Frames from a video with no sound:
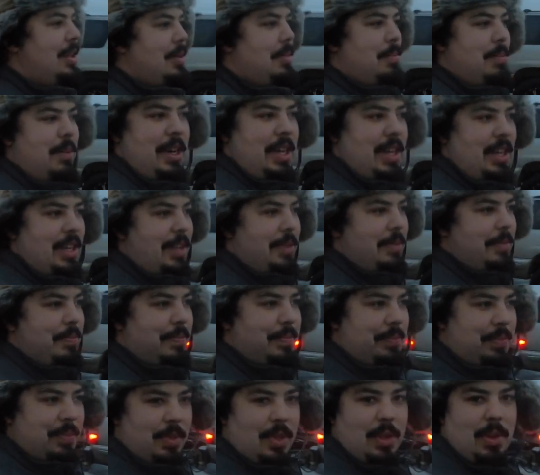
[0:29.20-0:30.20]
But
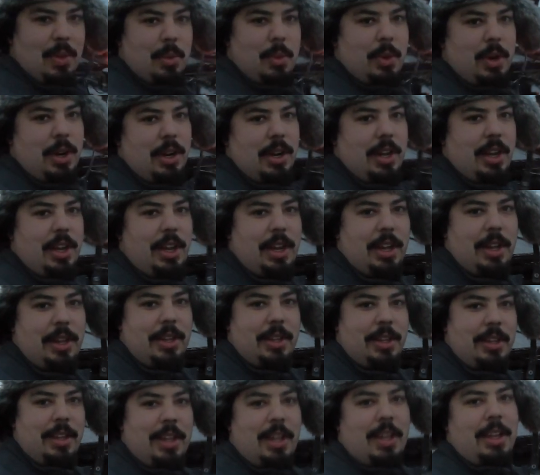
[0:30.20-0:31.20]
we're gonna
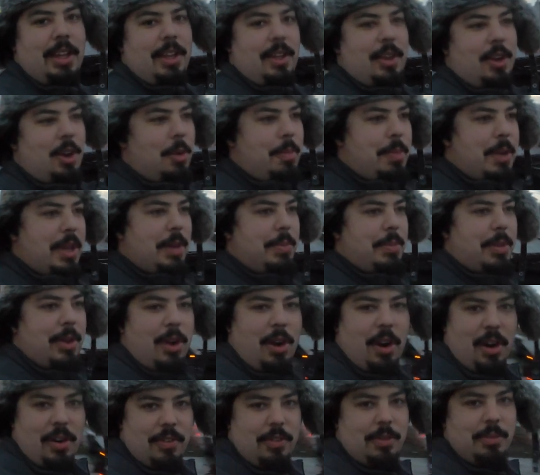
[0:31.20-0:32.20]
go pick up the
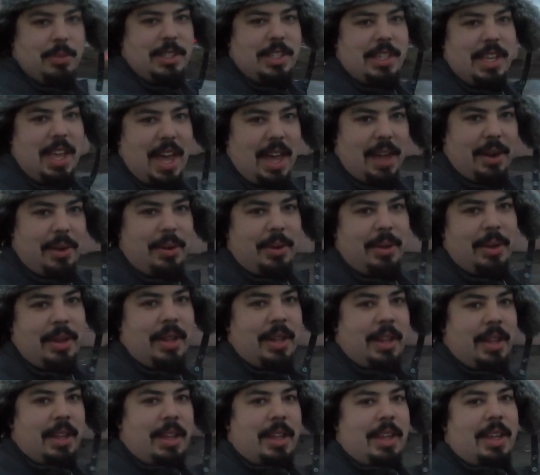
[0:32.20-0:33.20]
car from Seattle
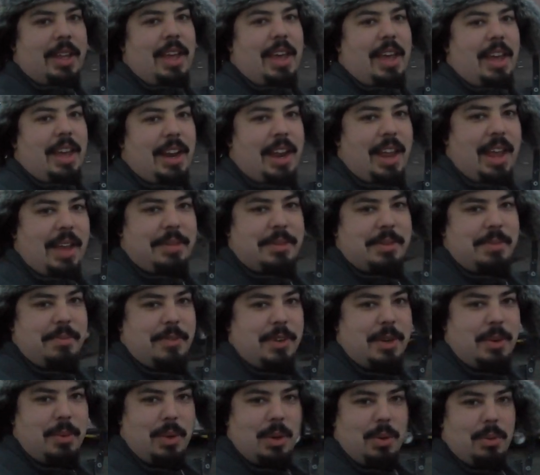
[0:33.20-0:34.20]
and have some
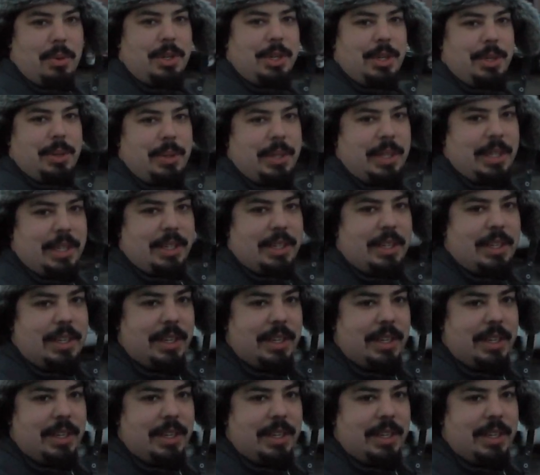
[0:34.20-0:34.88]
fun while we're doing it.